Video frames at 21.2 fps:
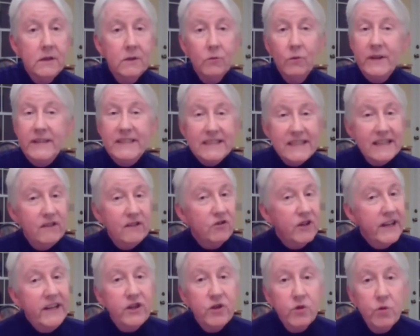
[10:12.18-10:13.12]
We still
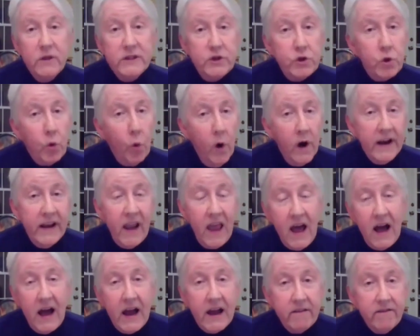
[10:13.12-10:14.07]
need to enjoy
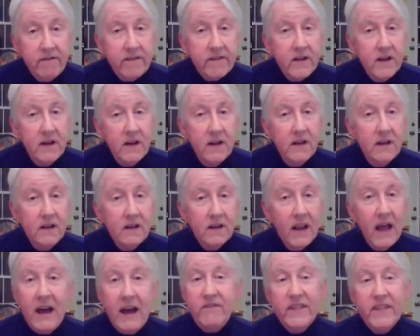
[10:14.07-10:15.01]
life.
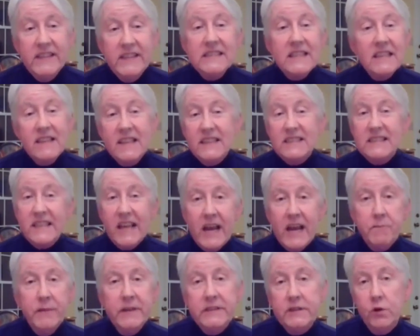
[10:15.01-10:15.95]
Life isn't the
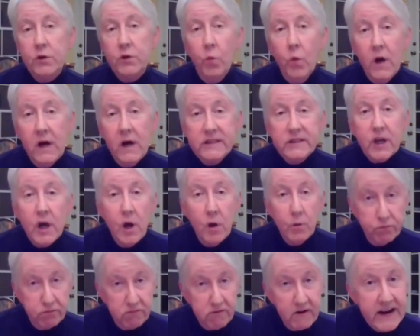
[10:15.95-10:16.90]
same as it was
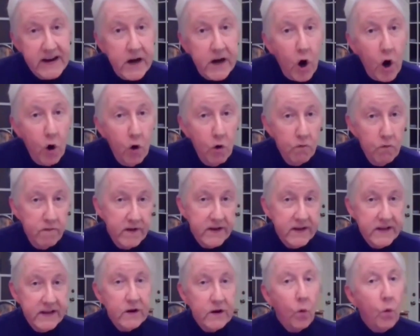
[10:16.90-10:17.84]

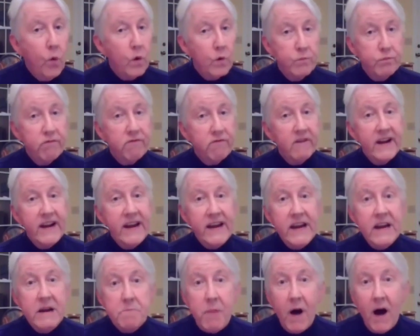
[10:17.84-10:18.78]
pre-COVID or
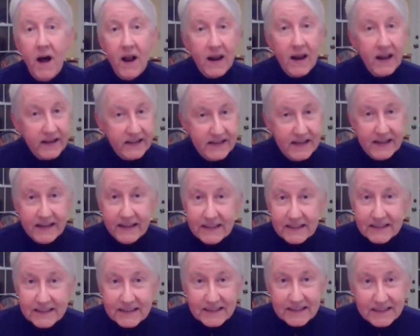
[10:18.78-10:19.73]

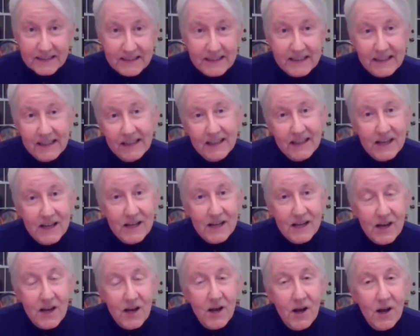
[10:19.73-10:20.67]
pre-politics,
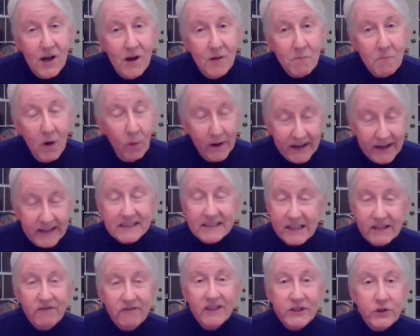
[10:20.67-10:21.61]
but we can
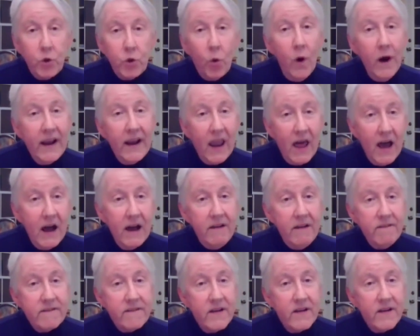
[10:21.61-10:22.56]
still enjoy life.